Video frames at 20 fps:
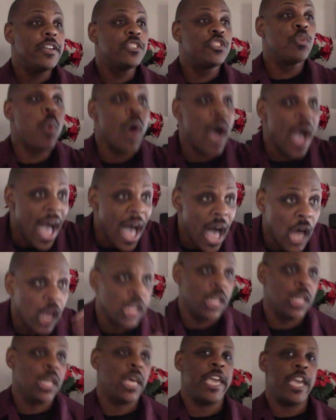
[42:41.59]

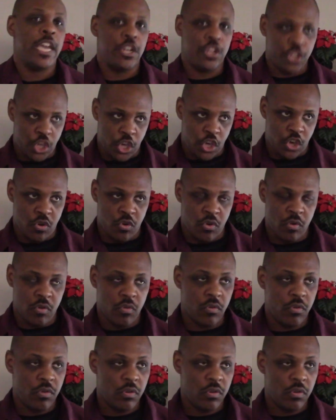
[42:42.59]
Dwell in you.